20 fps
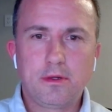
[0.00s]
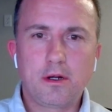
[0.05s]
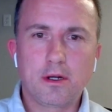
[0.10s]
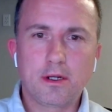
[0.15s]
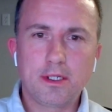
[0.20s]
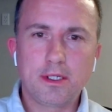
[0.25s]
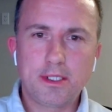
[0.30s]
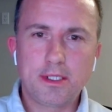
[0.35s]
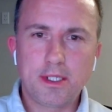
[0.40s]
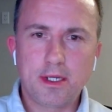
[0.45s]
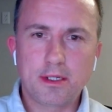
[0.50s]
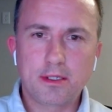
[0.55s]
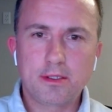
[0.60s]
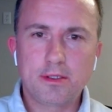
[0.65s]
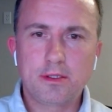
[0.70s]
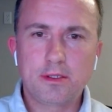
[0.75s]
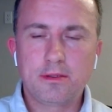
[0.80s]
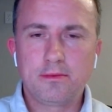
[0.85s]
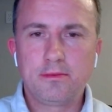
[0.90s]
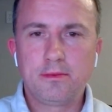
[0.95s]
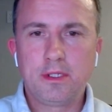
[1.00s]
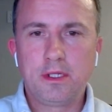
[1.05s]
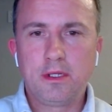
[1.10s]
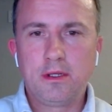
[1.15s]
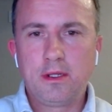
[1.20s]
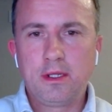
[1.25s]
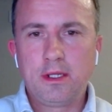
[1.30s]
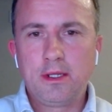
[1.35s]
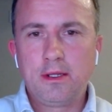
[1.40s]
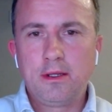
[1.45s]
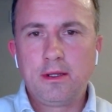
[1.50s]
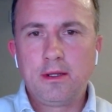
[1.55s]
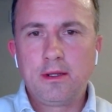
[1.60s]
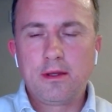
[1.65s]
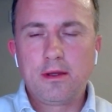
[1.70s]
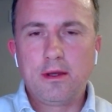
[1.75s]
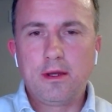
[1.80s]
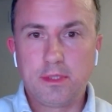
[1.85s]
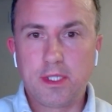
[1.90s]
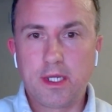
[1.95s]
architects
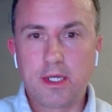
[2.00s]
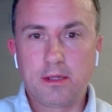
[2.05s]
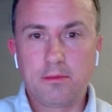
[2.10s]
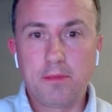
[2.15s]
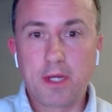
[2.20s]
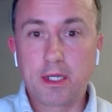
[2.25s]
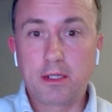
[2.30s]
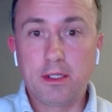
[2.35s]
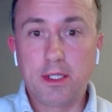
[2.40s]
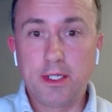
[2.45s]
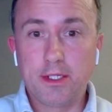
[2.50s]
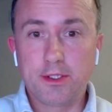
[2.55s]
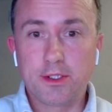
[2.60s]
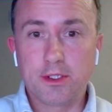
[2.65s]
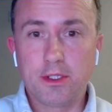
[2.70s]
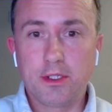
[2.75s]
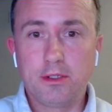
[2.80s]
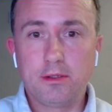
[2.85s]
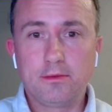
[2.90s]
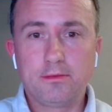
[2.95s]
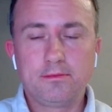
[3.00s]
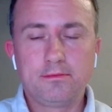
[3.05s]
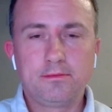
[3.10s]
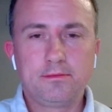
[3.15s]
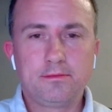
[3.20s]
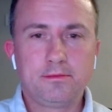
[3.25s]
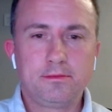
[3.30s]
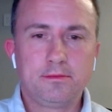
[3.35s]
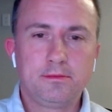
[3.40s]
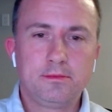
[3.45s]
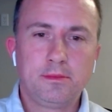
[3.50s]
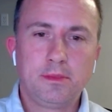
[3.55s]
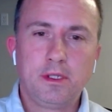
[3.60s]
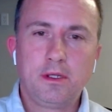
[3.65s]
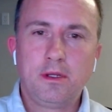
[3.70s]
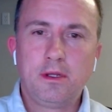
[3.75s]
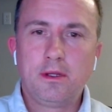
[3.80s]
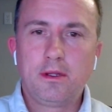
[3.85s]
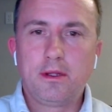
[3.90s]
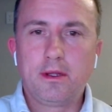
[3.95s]
like Michelangelo,
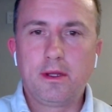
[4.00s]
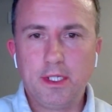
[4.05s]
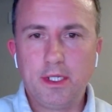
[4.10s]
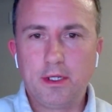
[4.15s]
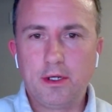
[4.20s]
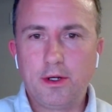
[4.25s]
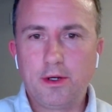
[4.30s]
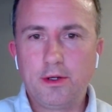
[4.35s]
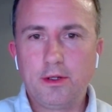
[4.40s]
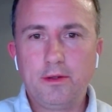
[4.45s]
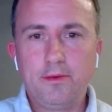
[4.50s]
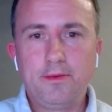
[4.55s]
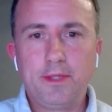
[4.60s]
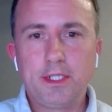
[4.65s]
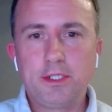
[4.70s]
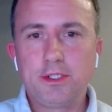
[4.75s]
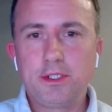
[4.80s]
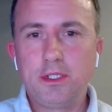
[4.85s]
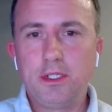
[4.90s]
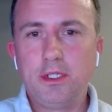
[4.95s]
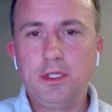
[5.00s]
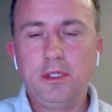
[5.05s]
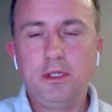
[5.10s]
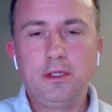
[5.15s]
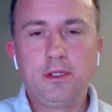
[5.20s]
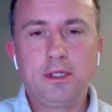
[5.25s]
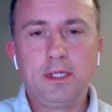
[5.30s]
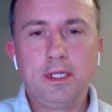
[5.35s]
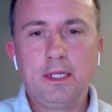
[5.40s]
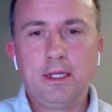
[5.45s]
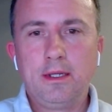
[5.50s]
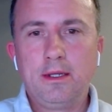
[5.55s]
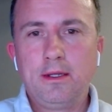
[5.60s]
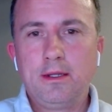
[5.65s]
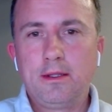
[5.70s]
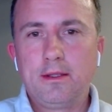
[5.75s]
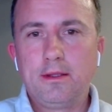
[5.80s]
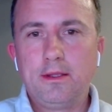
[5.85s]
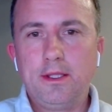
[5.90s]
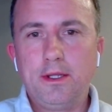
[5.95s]
Leonardo da Vinci,
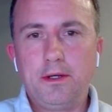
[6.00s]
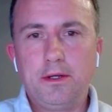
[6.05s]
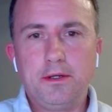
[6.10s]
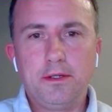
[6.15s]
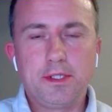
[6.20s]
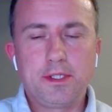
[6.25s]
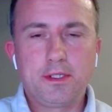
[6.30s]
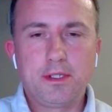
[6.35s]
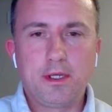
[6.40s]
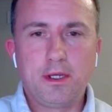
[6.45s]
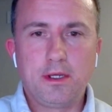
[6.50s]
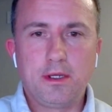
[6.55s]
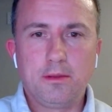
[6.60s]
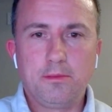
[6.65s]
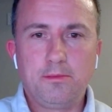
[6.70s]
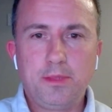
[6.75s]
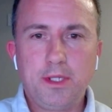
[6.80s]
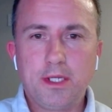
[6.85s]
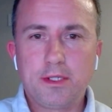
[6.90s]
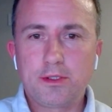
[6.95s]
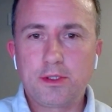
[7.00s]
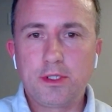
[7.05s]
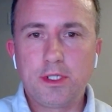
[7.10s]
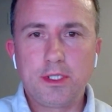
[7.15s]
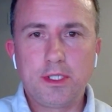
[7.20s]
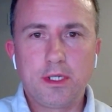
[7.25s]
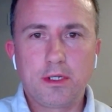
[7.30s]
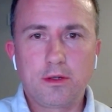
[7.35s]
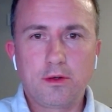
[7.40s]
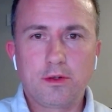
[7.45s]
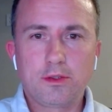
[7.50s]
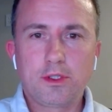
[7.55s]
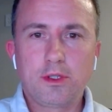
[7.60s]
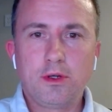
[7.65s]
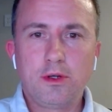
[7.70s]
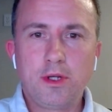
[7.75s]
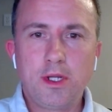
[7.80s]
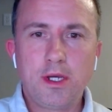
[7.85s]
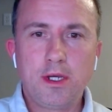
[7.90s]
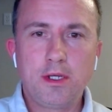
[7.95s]
there's Pietro de
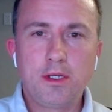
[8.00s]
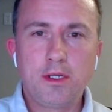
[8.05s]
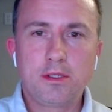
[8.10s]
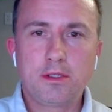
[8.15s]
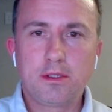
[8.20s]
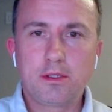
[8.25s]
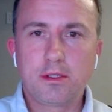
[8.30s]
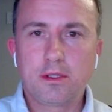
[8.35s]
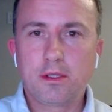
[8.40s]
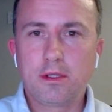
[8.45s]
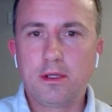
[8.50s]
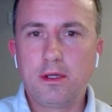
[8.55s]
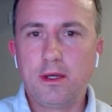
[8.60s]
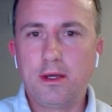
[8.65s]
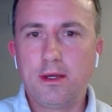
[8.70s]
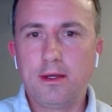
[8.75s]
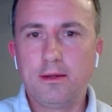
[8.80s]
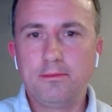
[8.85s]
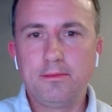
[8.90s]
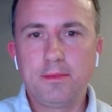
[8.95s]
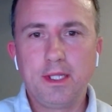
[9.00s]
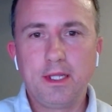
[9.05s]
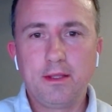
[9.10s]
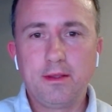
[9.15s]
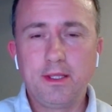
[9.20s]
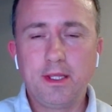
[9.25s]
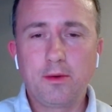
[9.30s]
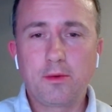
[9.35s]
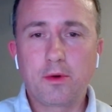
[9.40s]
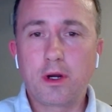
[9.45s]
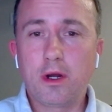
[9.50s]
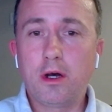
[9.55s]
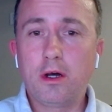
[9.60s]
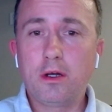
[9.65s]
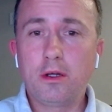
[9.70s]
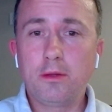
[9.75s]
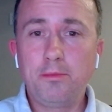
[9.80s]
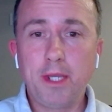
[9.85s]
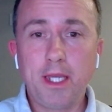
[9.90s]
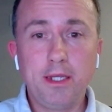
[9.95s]
Cortona. They were
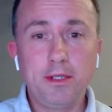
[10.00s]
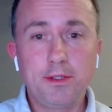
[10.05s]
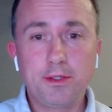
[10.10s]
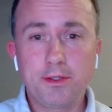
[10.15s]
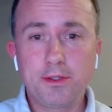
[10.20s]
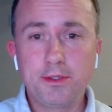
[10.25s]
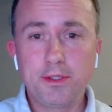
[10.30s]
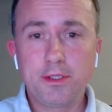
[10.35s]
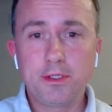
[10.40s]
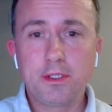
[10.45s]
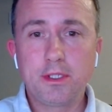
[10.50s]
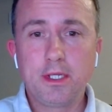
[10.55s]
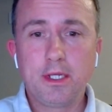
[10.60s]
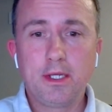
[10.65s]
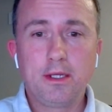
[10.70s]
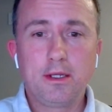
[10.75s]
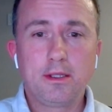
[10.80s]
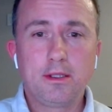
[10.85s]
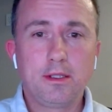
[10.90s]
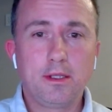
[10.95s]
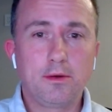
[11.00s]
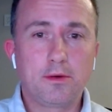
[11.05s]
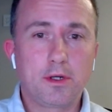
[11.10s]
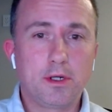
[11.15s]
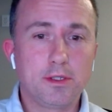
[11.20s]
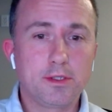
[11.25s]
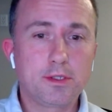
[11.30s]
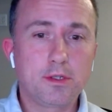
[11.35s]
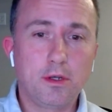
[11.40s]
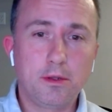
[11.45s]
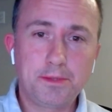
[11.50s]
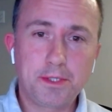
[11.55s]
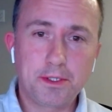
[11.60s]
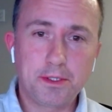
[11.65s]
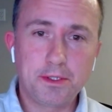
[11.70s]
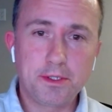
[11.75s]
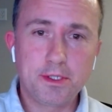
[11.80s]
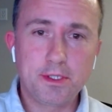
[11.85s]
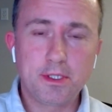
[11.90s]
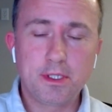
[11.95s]
all painters, they were all
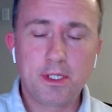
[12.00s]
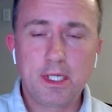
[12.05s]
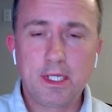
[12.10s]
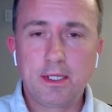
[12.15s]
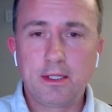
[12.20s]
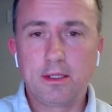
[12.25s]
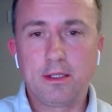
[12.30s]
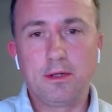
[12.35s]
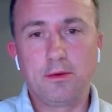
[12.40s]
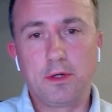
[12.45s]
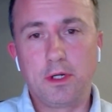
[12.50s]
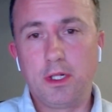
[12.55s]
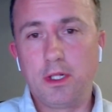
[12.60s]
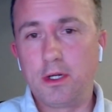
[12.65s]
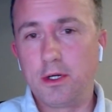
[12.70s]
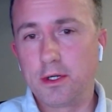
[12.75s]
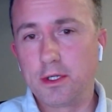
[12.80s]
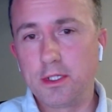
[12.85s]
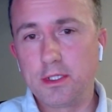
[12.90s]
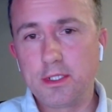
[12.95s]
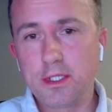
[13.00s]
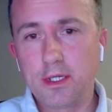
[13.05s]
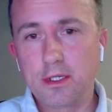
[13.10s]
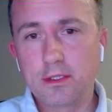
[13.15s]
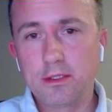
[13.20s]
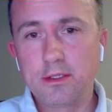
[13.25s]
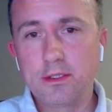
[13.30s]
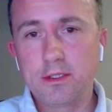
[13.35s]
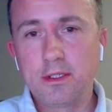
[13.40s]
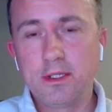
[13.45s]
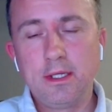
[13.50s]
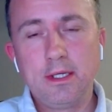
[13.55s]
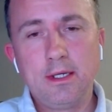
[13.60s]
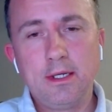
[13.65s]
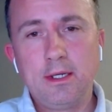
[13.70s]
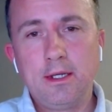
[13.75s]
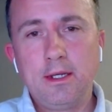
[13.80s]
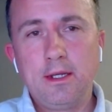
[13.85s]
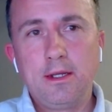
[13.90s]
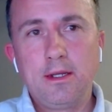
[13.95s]
sculptors, they were all architects.
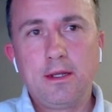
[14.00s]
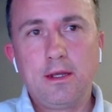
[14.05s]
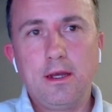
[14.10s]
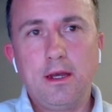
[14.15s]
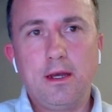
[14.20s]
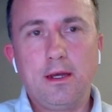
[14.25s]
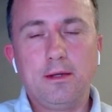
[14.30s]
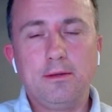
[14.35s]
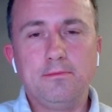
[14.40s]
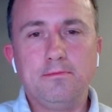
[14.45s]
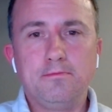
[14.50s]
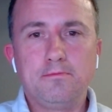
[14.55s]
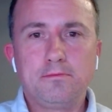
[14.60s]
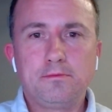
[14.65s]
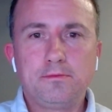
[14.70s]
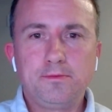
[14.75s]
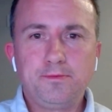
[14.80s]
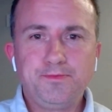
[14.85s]
Um,